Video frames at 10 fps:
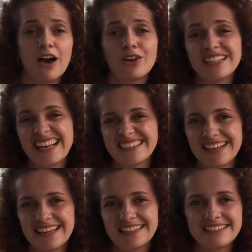On the
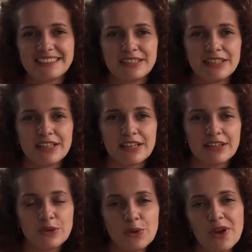other hand,
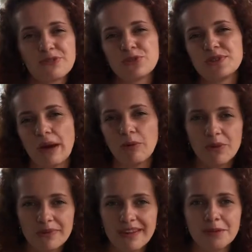you have to
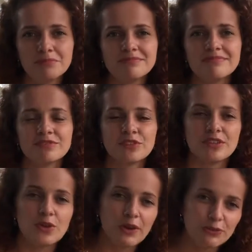download them,
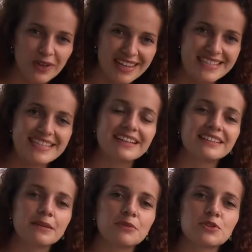you have to
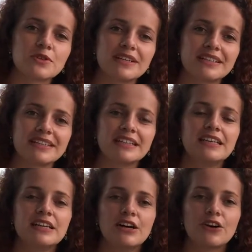install them usually
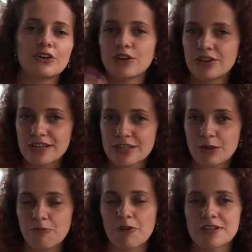on your
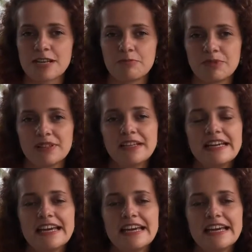desktop, for example,